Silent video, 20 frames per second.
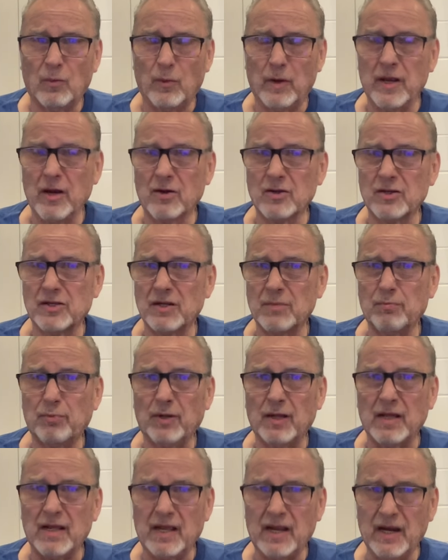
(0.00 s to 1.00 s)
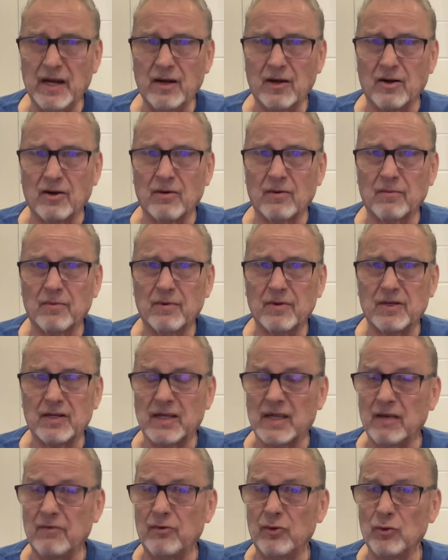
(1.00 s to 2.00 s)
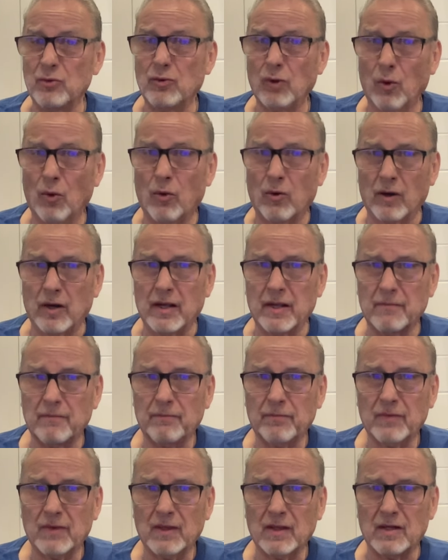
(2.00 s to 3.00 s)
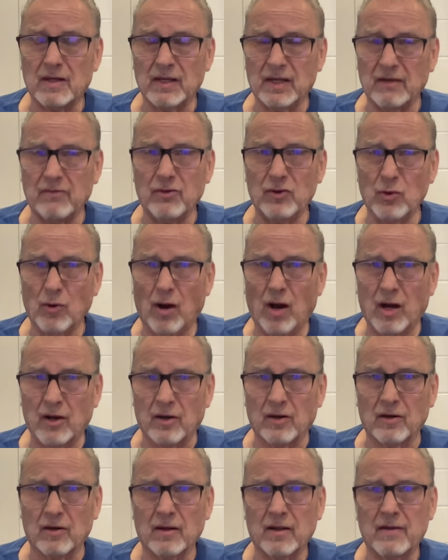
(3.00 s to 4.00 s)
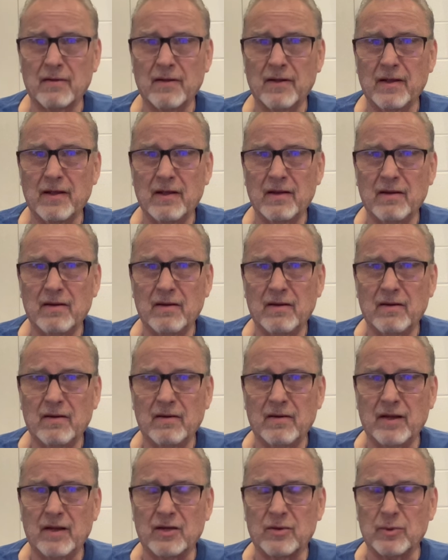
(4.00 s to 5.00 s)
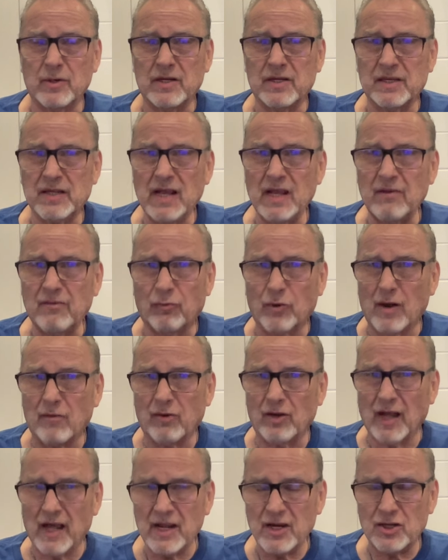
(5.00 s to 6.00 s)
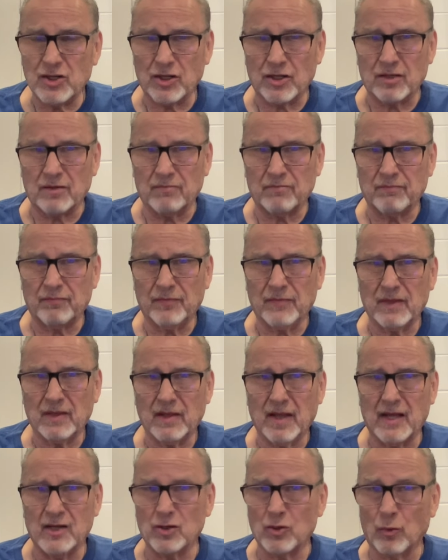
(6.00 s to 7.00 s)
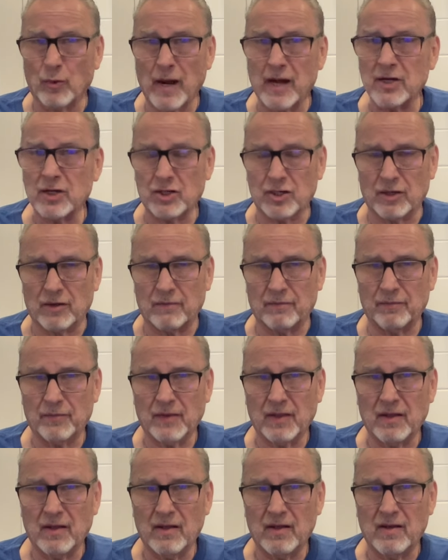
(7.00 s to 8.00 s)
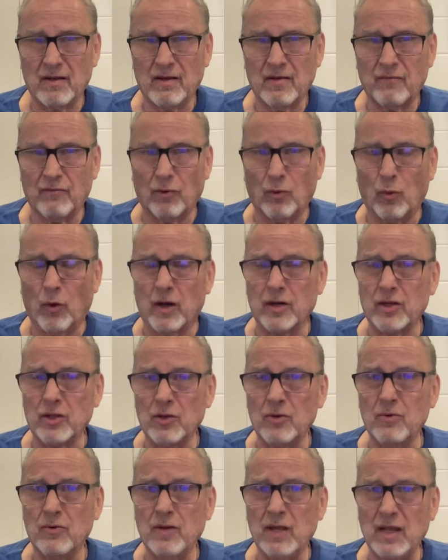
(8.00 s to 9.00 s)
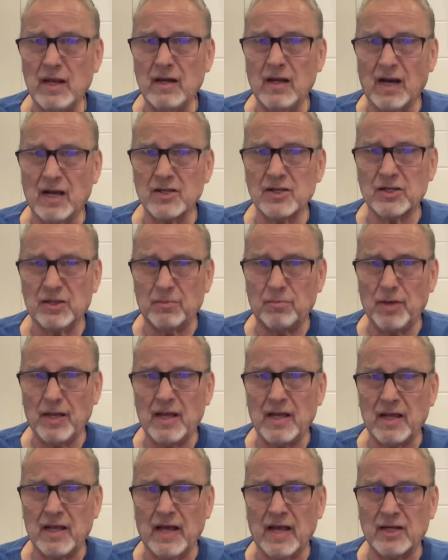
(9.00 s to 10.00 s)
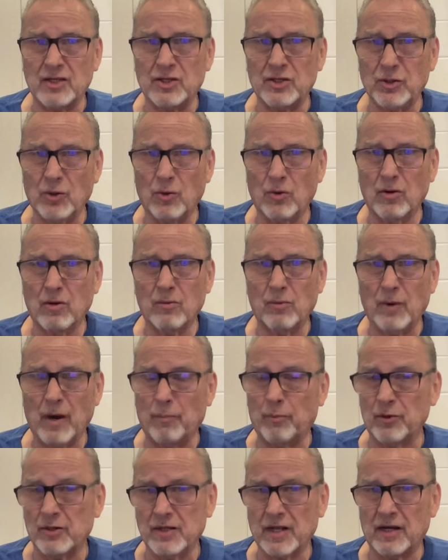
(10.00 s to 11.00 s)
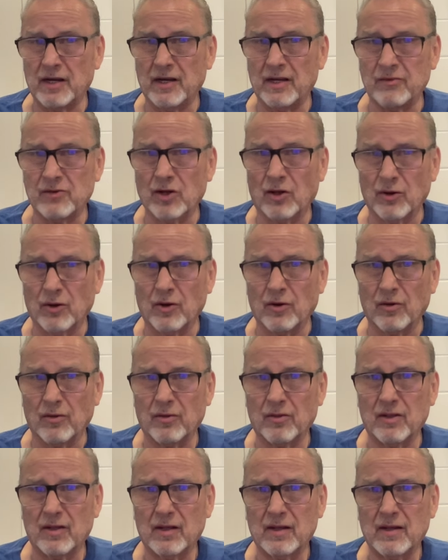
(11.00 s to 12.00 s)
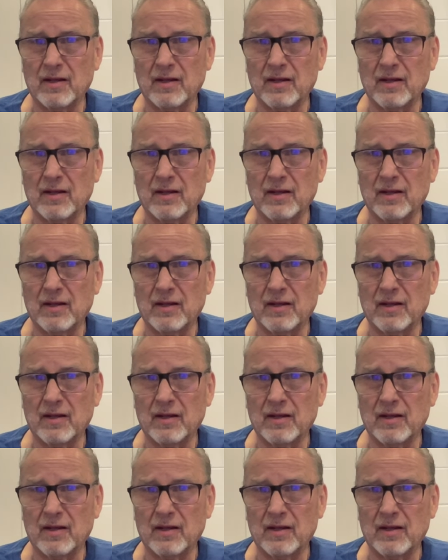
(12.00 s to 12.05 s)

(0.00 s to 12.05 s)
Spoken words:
We are simply here to give you glory, to give you honor, and to receive revelation and direction for what you need us to be as your representatives on earth.